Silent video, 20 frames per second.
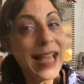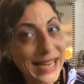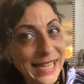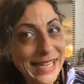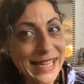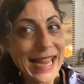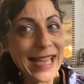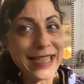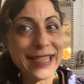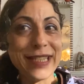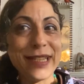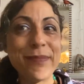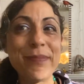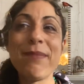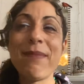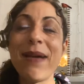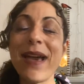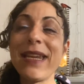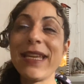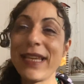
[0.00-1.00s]
less
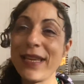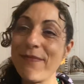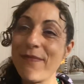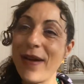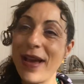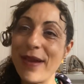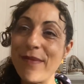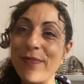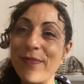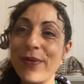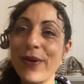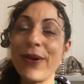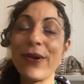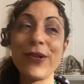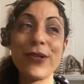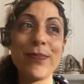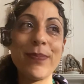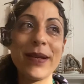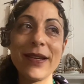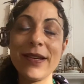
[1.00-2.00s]
diplomatic in my
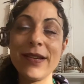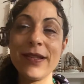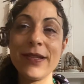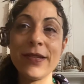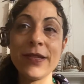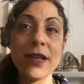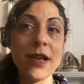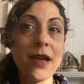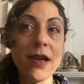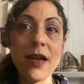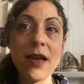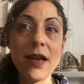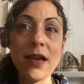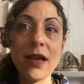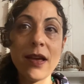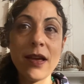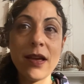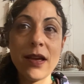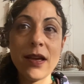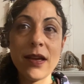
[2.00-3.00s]
approach, because
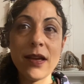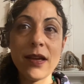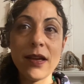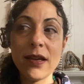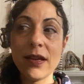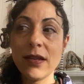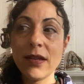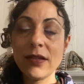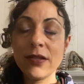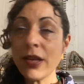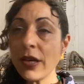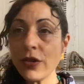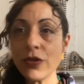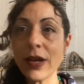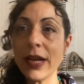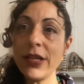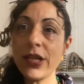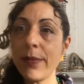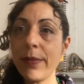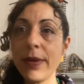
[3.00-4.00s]
don't
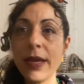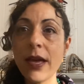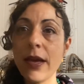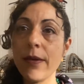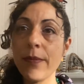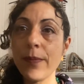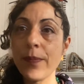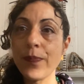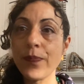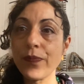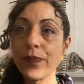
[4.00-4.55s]
try and shut me up.